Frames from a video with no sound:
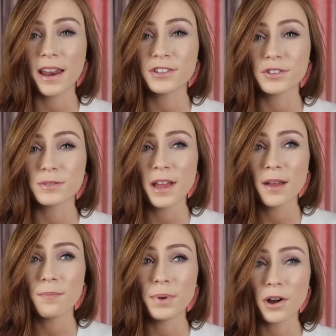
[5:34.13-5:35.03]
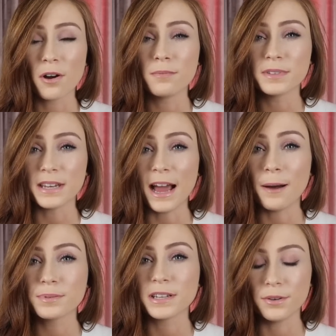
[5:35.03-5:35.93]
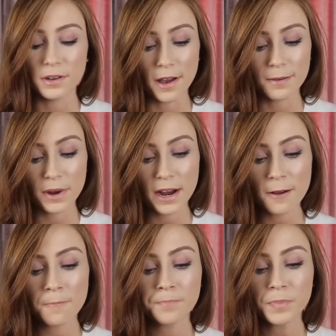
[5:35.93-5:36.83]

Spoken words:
and it just becomes an absolute nightmare.